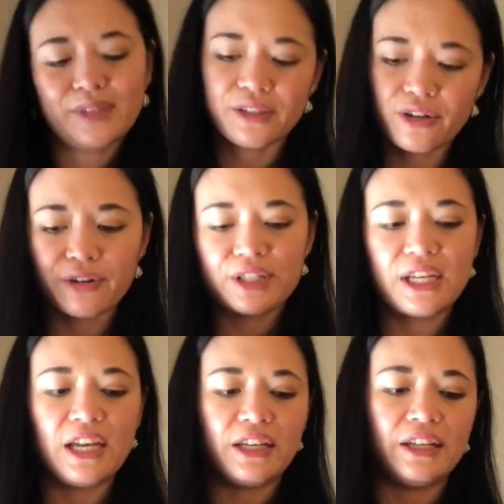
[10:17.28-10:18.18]
It's hard to
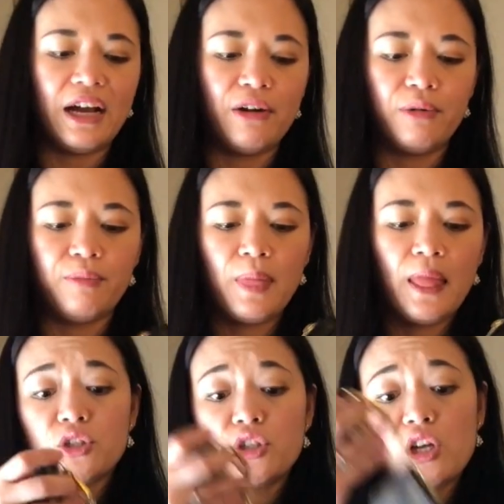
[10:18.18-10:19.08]
get in and out.
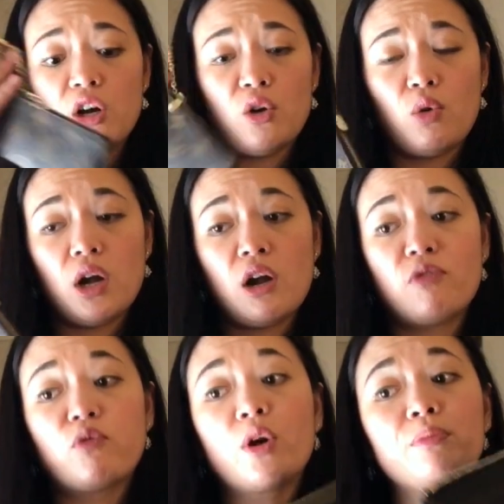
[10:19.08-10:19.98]
So
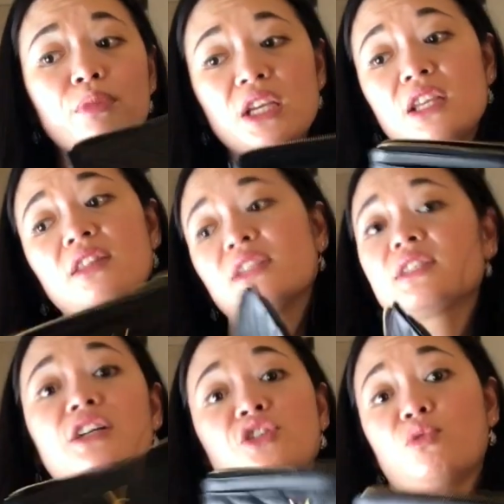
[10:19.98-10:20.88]
for me, this
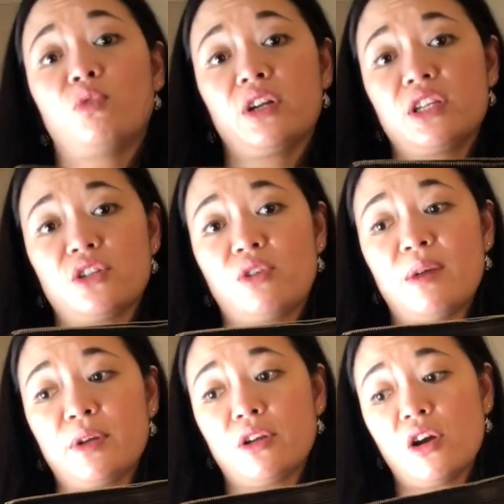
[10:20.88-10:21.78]
doesn't work as a
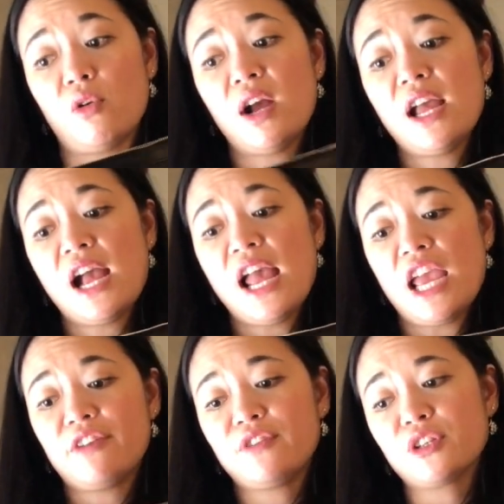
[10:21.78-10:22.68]
grab and go.
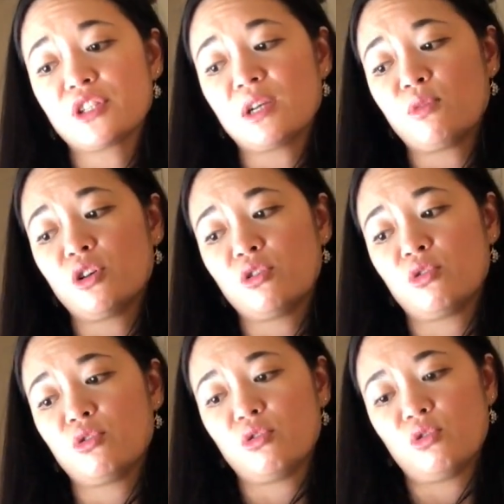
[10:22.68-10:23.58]
If you're someone
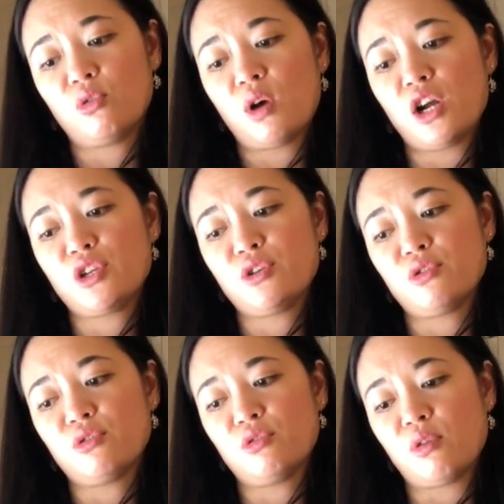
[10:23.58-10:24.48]
who
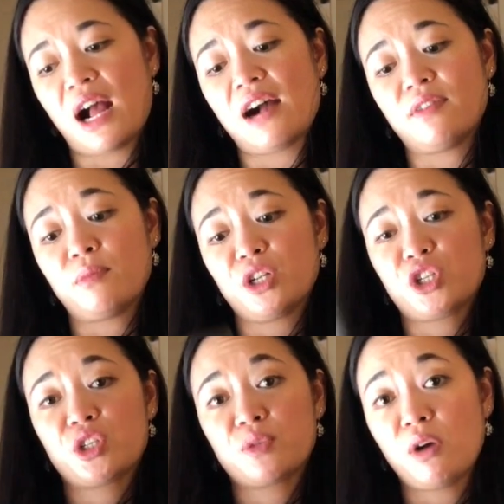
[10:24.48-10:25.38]
you have a
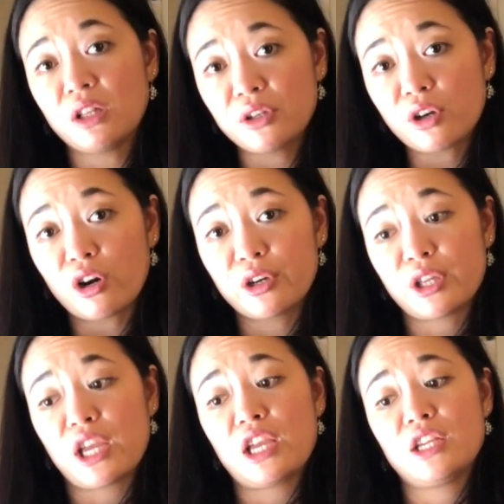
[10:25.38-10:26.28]
much smaller card
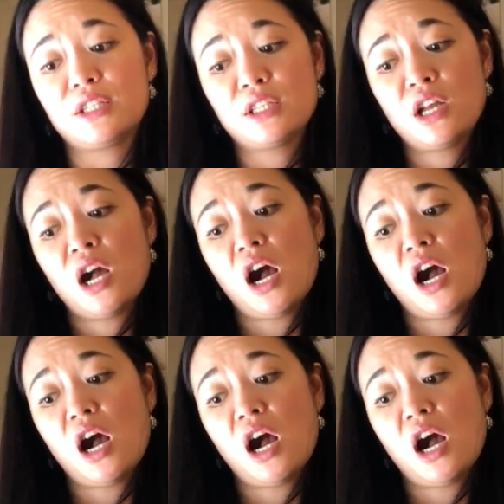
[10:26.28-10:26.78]
case,